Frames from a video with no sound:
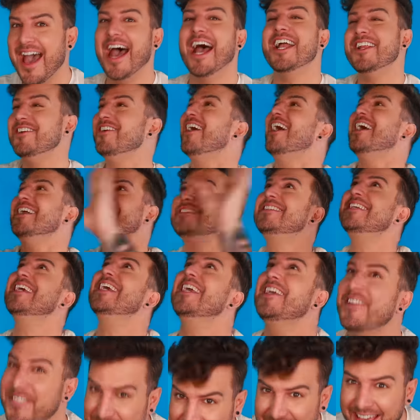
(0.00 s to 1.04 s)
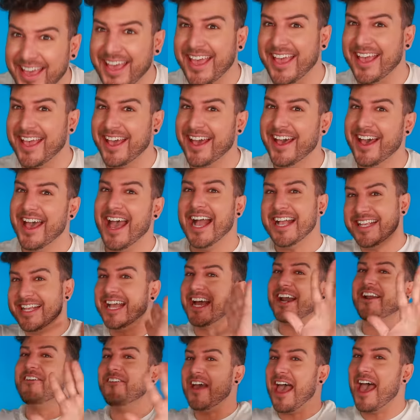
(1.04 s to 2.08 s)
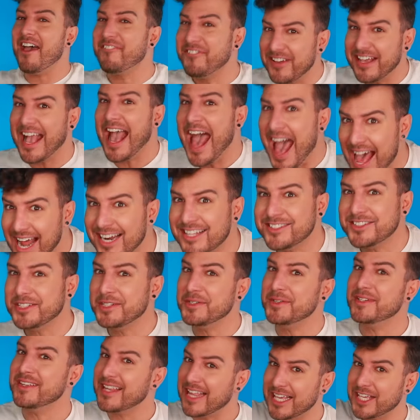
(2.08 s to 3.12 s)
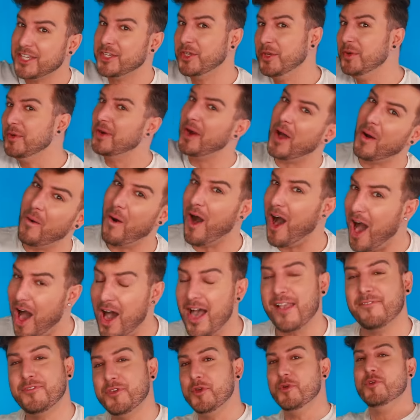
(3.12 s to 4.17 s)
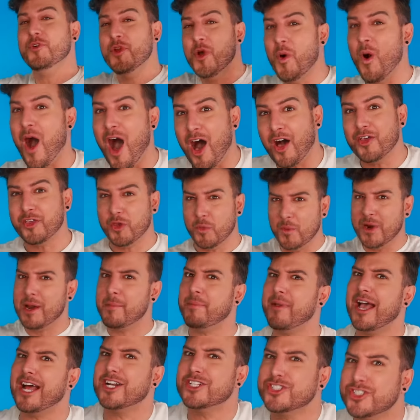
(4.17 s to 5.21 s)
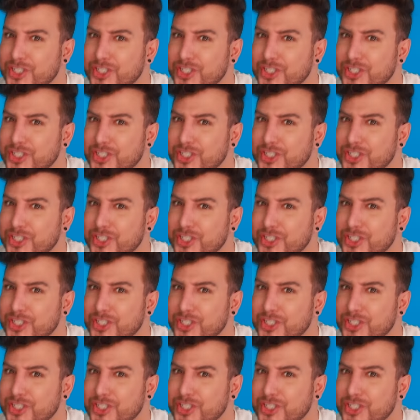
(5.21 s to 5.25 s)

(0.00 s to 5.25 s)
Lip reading: And you're on TV. And you got an effing attitude like you know all. If you knew all, you wouldn't be on a